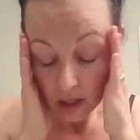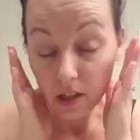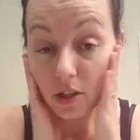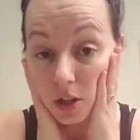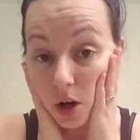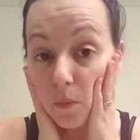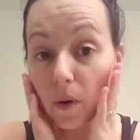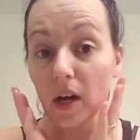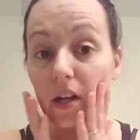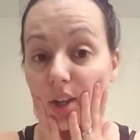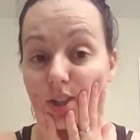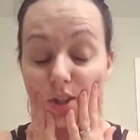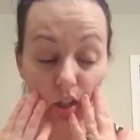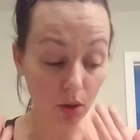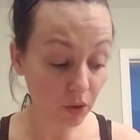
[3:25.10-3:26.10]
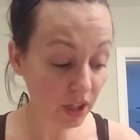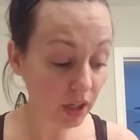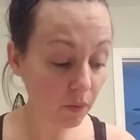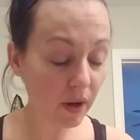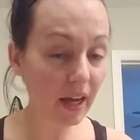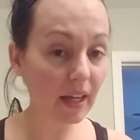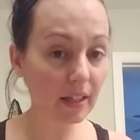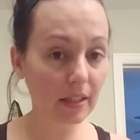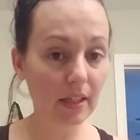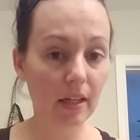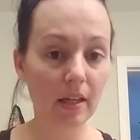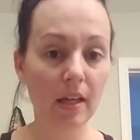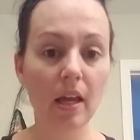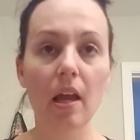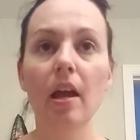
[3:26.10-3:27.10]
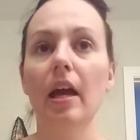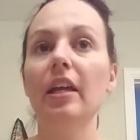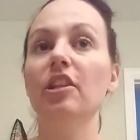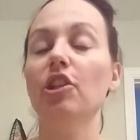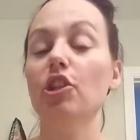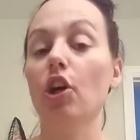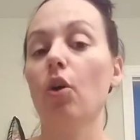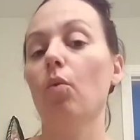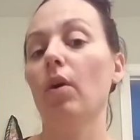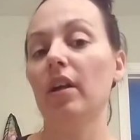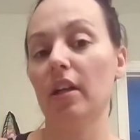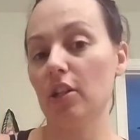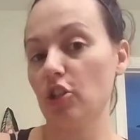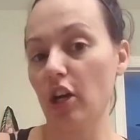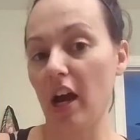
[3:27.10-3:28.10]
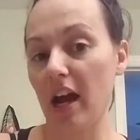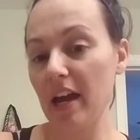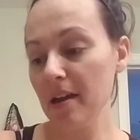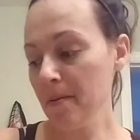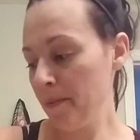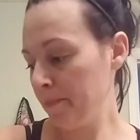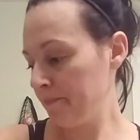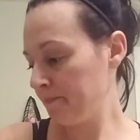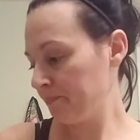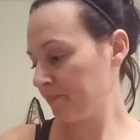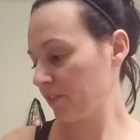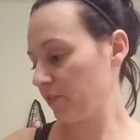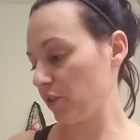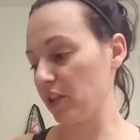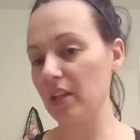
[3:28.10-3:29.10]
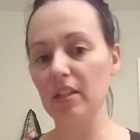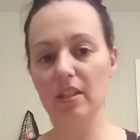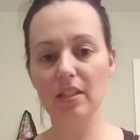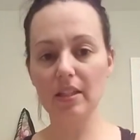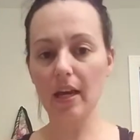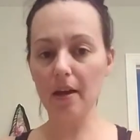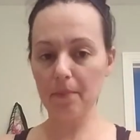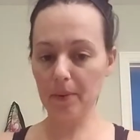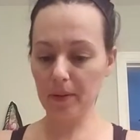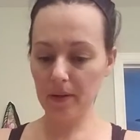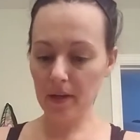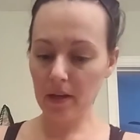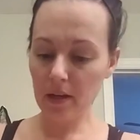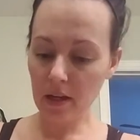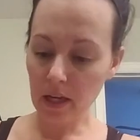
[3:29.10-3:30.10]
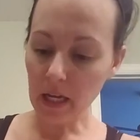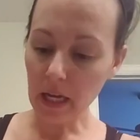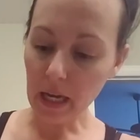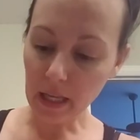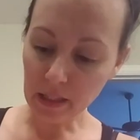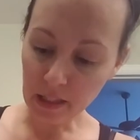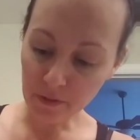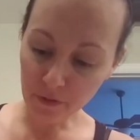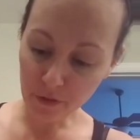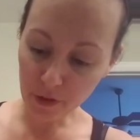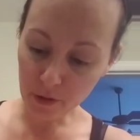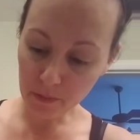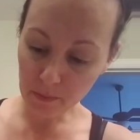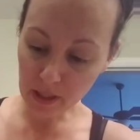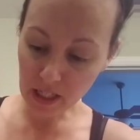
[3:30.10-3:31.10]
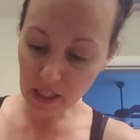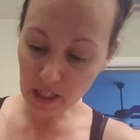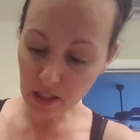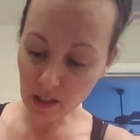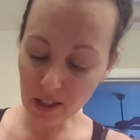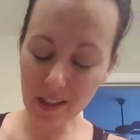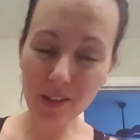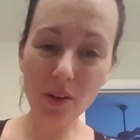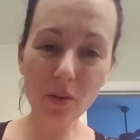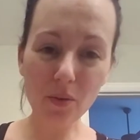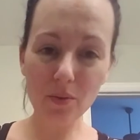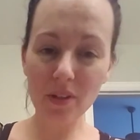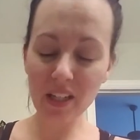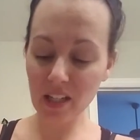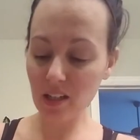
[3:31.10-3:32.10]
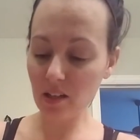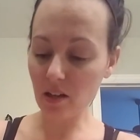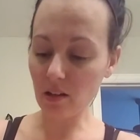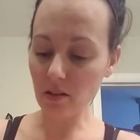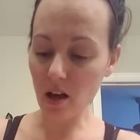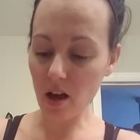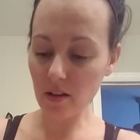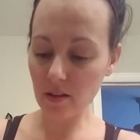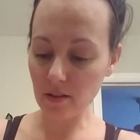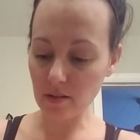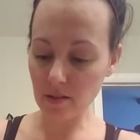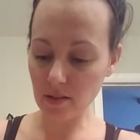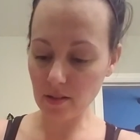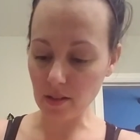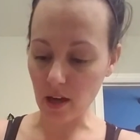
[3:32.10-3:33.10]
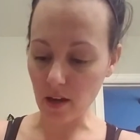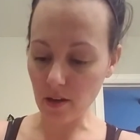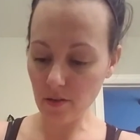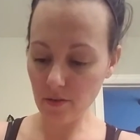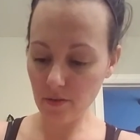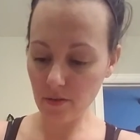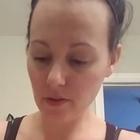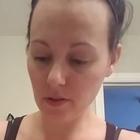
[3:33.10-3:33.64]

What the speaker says: You don't want it soaking wet and you don't want it dry for this step. And then for me, you don't need a lot of this stuff.